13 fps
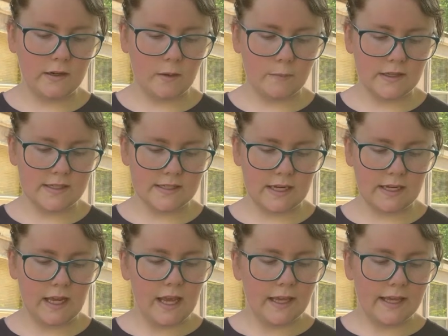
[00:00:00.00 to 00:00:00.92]
up listening.
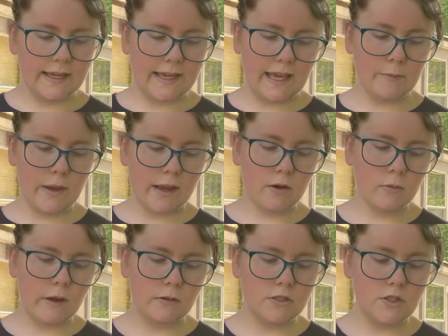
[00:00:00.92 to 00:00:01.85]
He came back
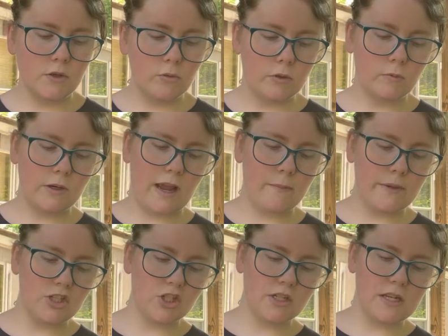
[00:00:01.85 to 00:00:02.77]
around 2, and when I
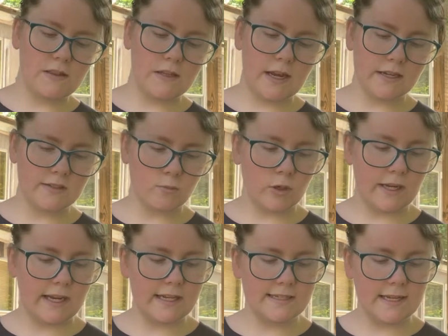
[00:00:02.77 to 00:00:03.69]
mentioned it the next morning,
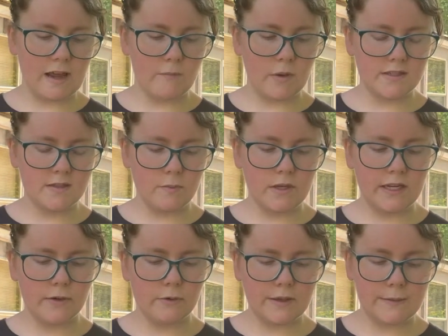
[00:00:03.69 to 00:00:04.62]
he said I must have been
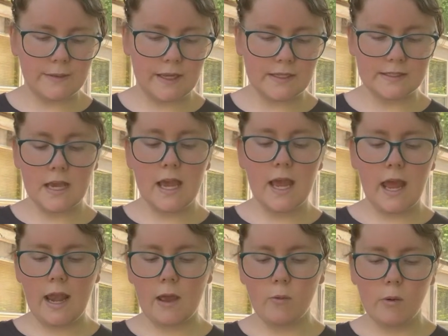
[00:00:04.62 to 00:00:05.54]
hearing things,
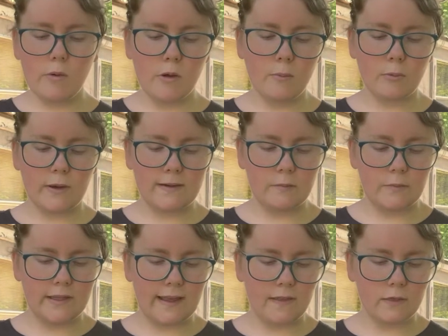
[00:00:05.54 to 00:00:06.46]
and I woke up
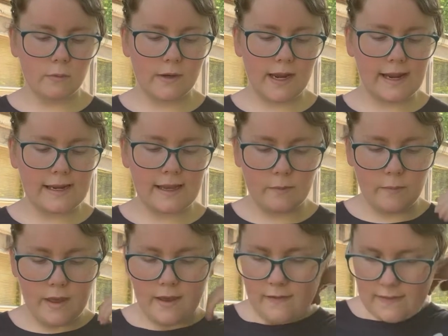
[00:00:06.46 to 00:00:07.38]
randomly at 3 a.m.
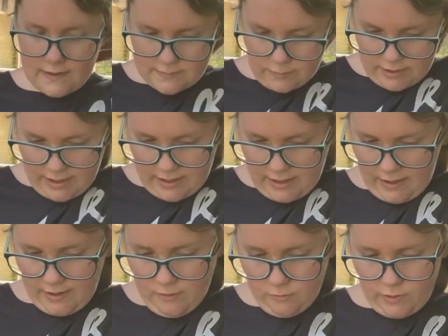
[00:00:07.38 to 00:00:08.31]
this Monday
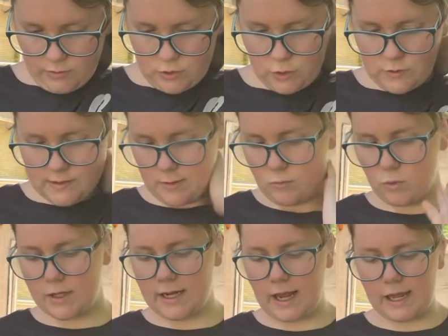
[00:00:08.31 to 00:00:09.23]
night. Well, Tuesday
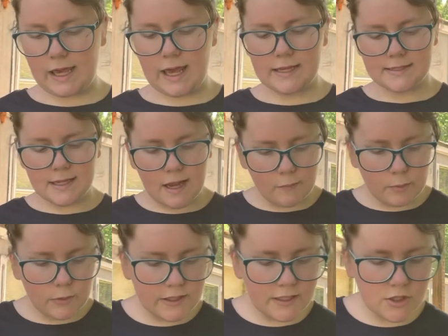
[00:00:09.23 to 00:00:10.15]
morning, I guess. I'm
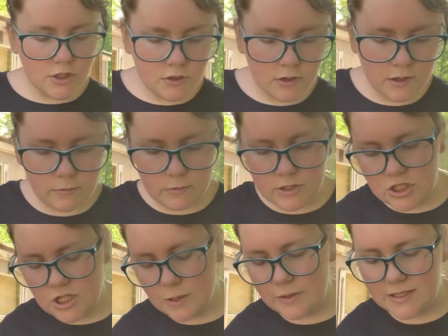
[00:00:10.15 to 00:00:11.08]
pretty sure it was
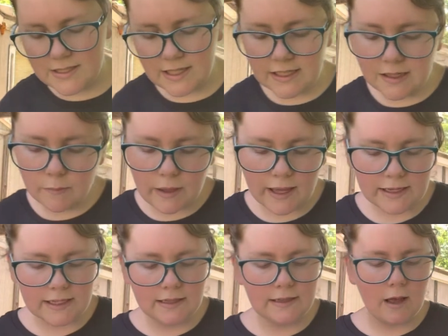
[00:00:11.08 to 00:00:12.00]
Jamie sneaking back
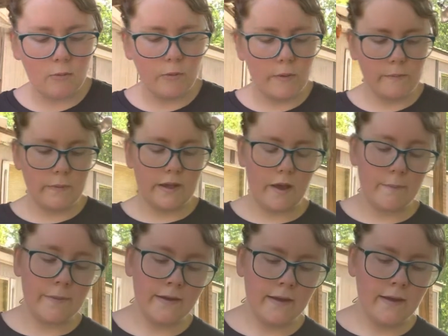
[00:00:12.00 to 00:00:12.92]
in that woke me up.
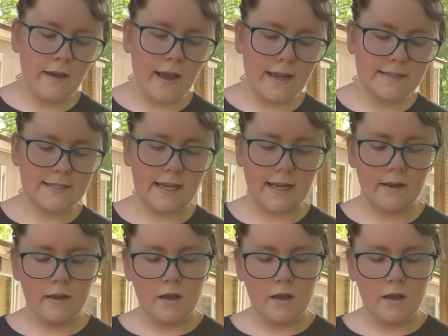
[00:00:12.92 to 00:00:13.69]
I see.